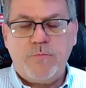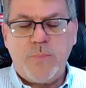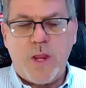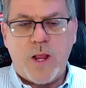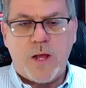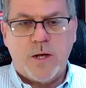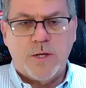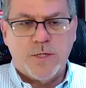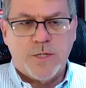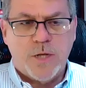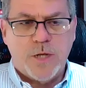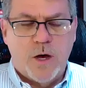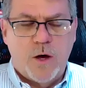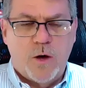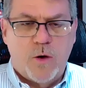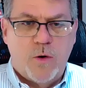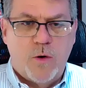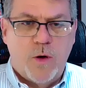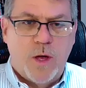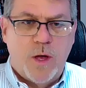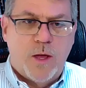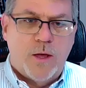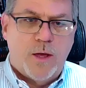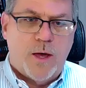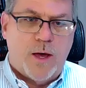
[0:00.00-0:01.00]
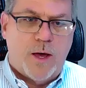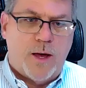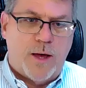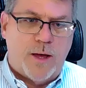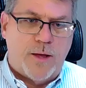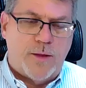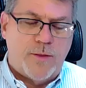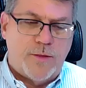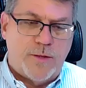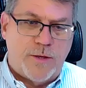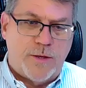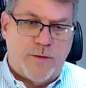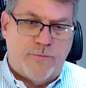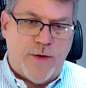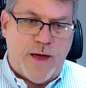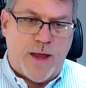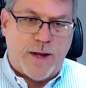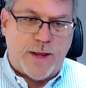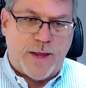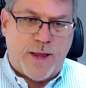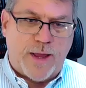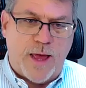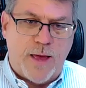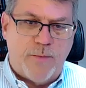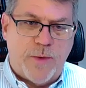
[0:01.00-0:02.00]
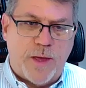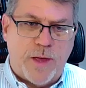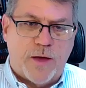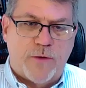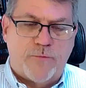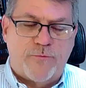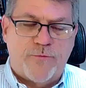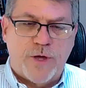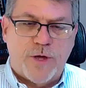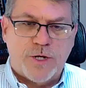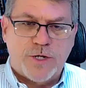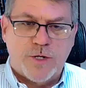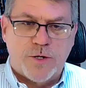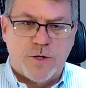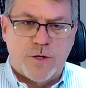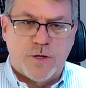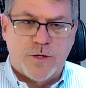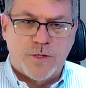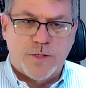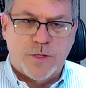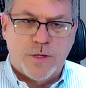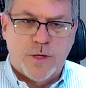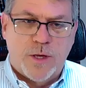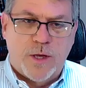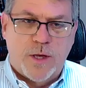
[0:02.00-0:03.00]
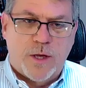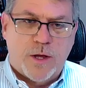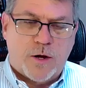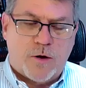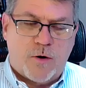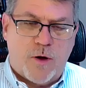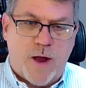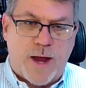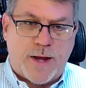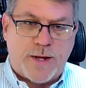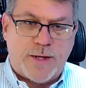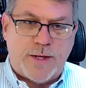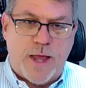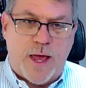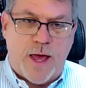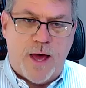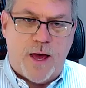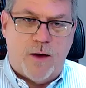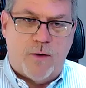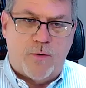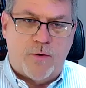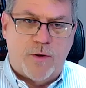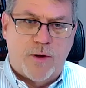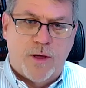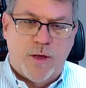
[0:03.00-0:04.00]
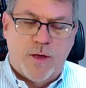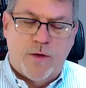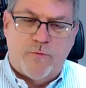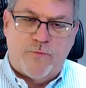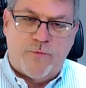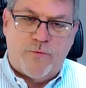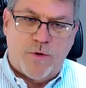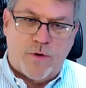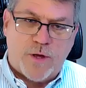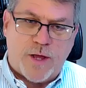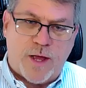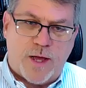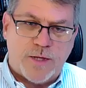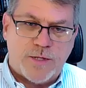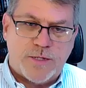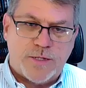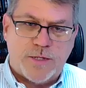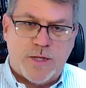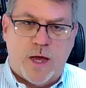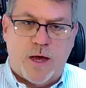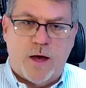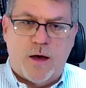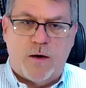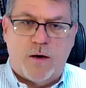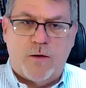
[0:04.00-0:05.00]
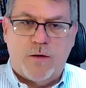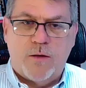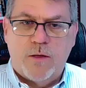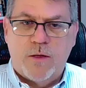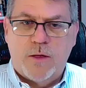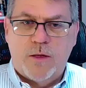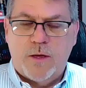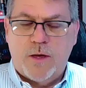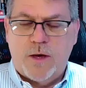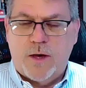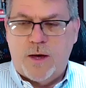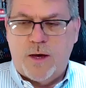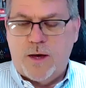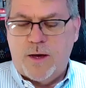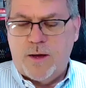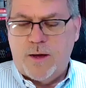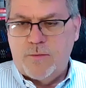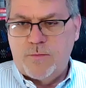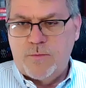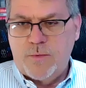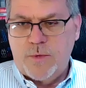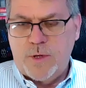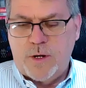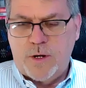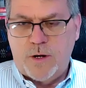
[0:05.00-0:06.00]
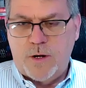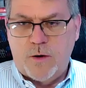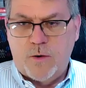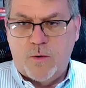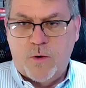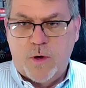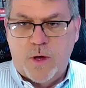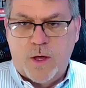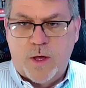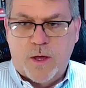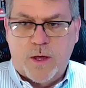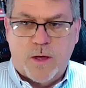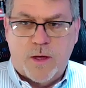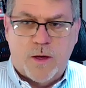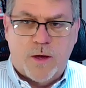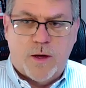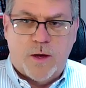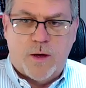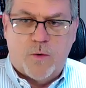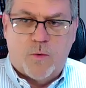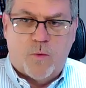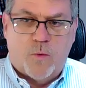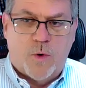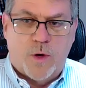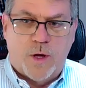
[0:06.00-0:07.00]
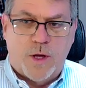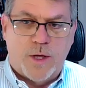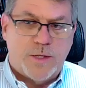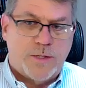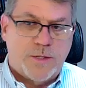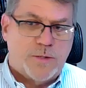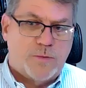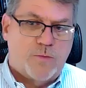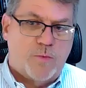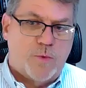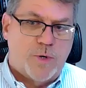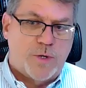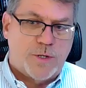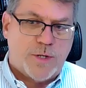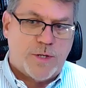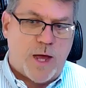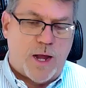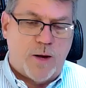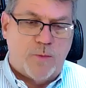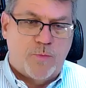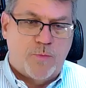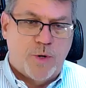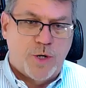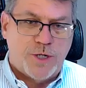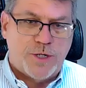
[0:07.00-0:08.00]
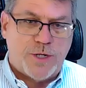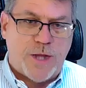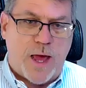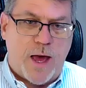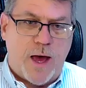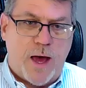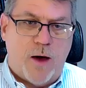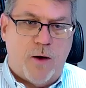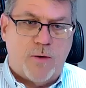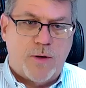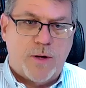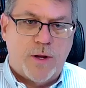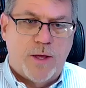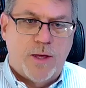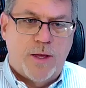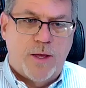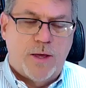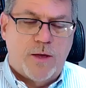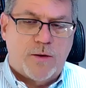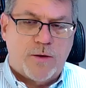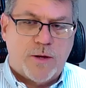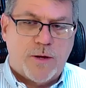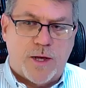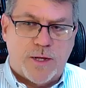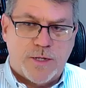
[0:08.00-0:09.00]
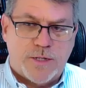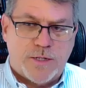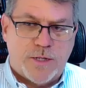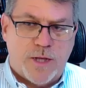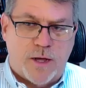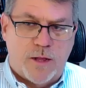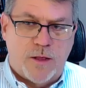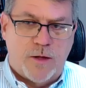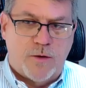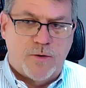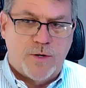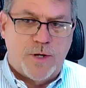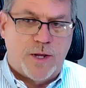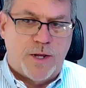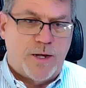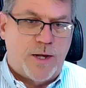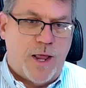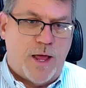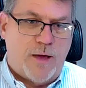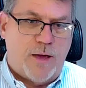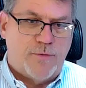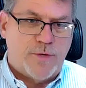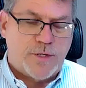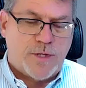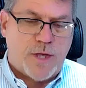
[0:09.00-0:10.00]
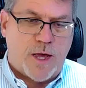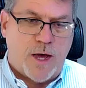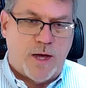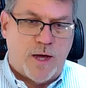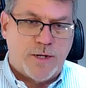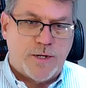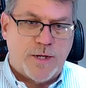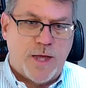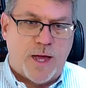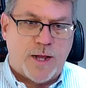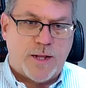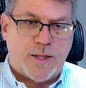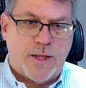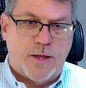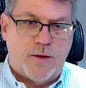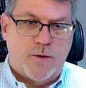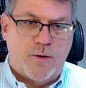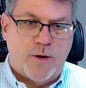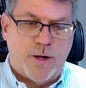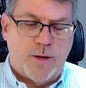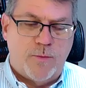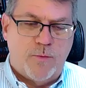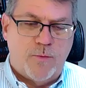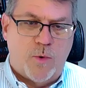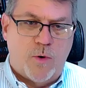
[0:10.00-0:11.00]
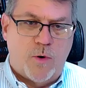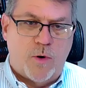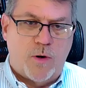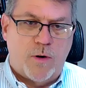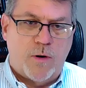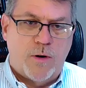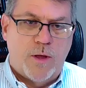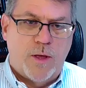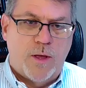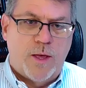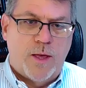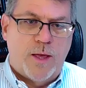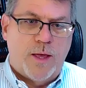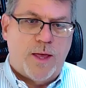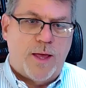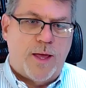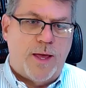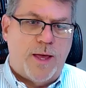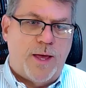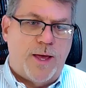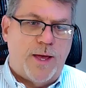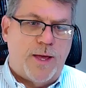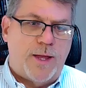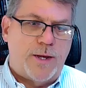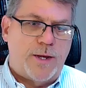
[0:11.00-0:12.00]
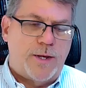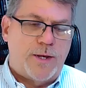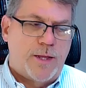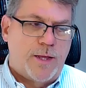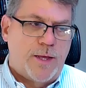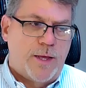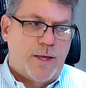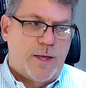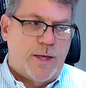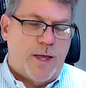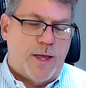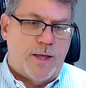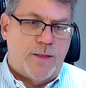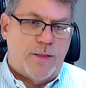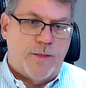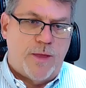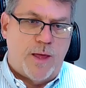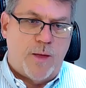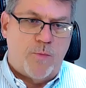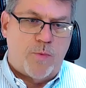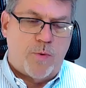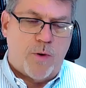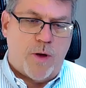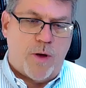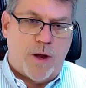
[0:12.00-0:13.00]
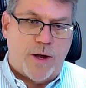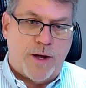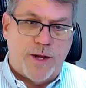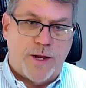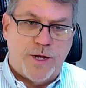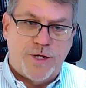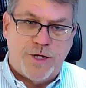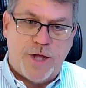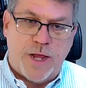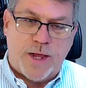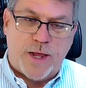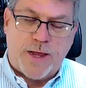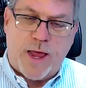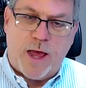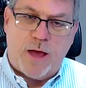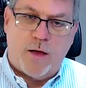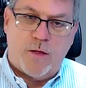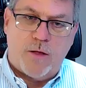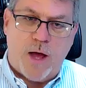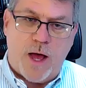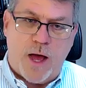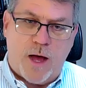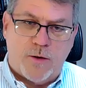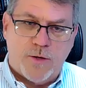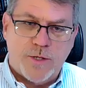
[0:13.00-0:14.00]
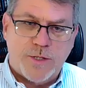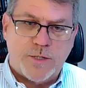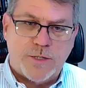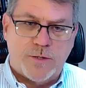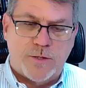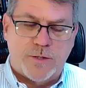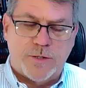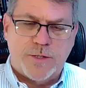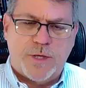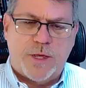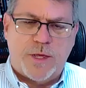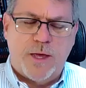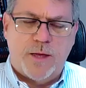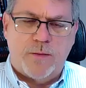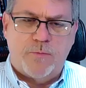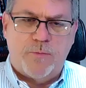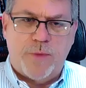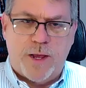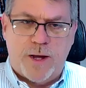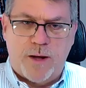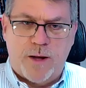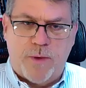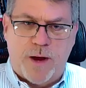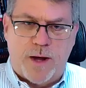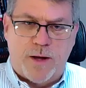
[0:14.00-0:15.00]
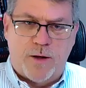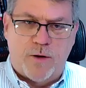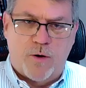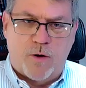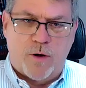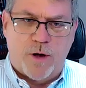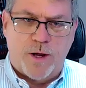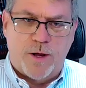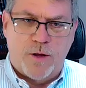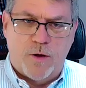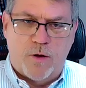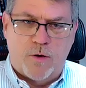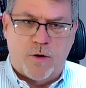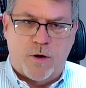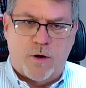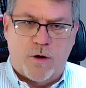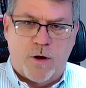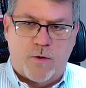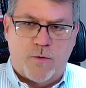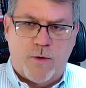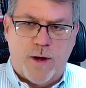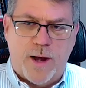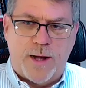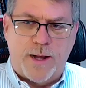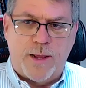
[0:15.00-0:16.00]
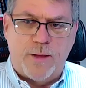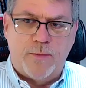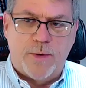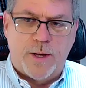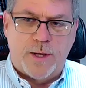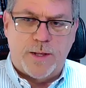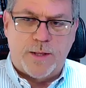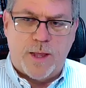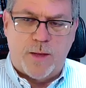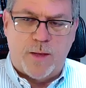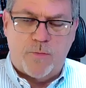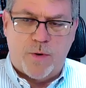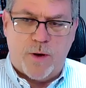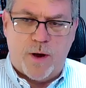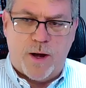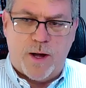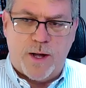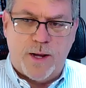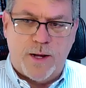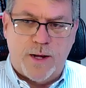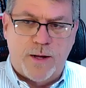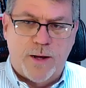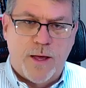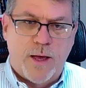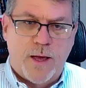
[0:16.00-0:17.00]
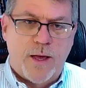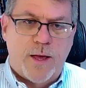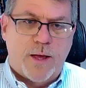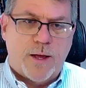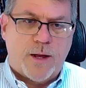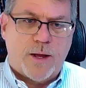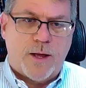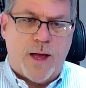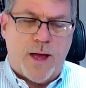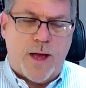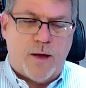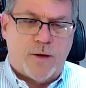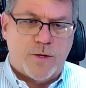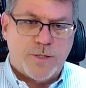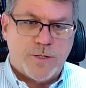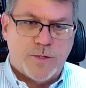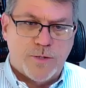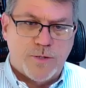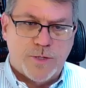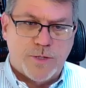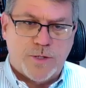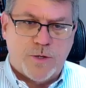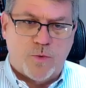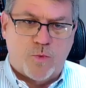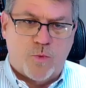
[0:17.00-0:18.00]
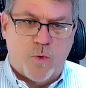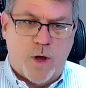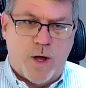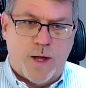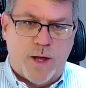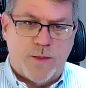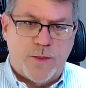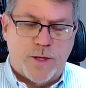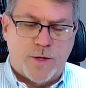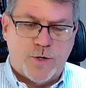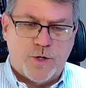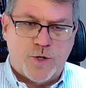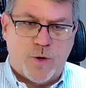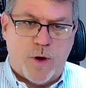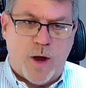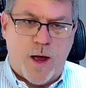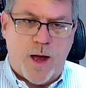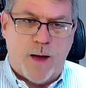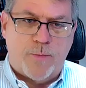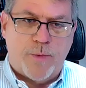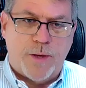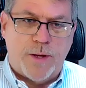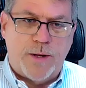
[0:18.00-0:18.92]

So the Nevada gaming officials cracked down. Phil Castell, was kind of pushed out. Costello didn't have his contact there anymore. And they brought in J. Kell Housels. He had been a minority owner already, but they brought in Housels to run the Trop.